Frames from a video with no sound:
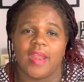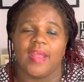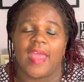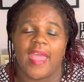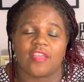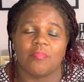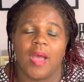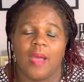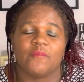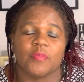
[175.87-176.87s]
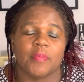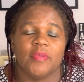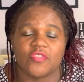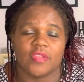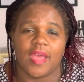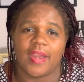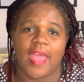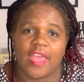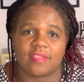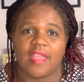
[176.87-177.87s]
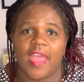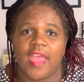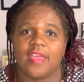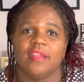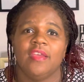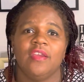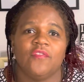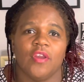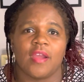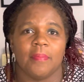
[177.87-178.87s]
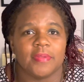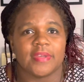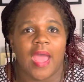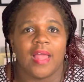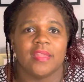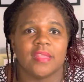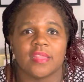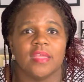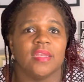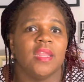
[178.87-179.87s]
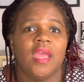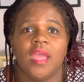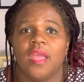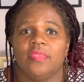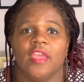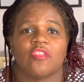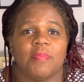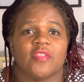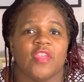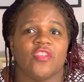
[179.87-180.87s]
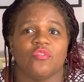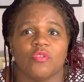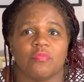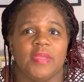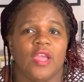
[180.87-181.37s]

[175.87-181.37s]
I'd ask mom for permission. I'd ask dad for a couple of dollars, and the expectation was be